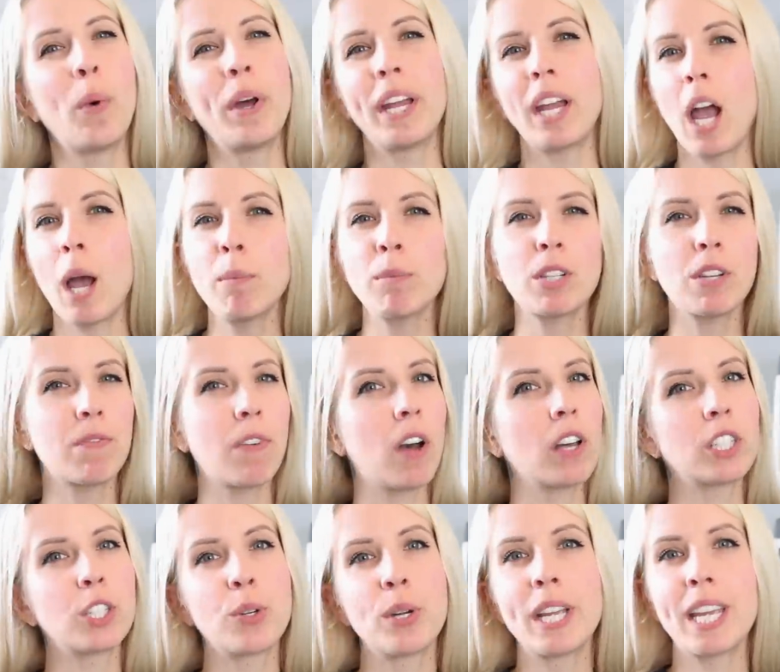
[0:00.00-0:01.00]
When it comes to
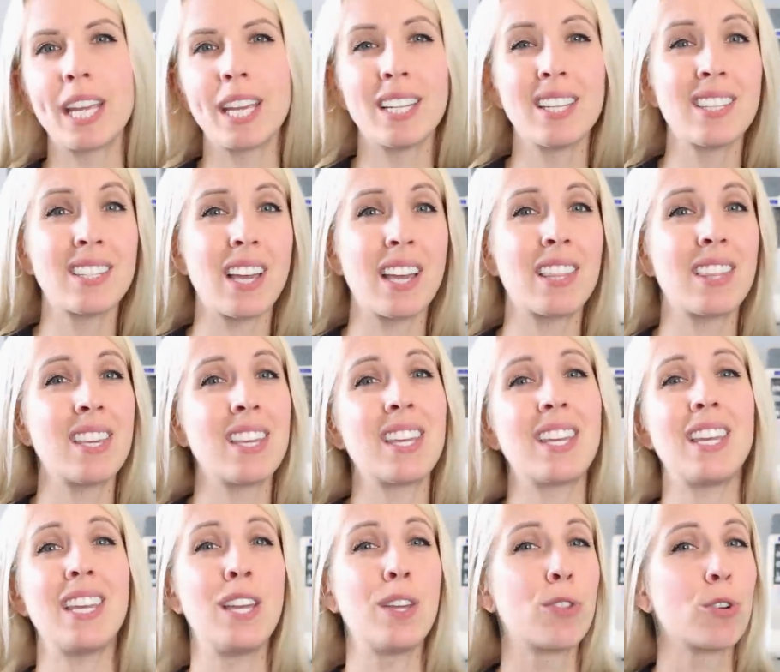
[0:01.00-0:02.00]
fostering kittens, I
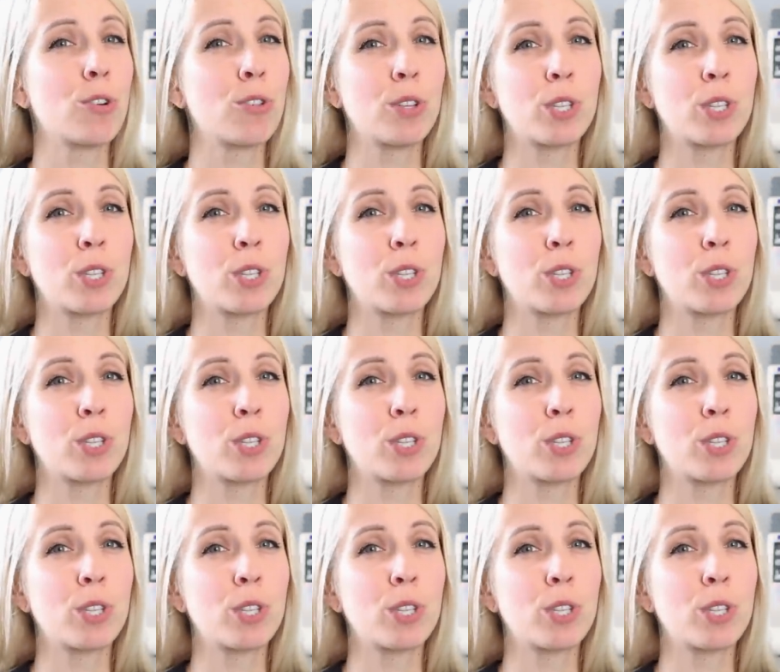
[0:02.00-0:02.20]
think either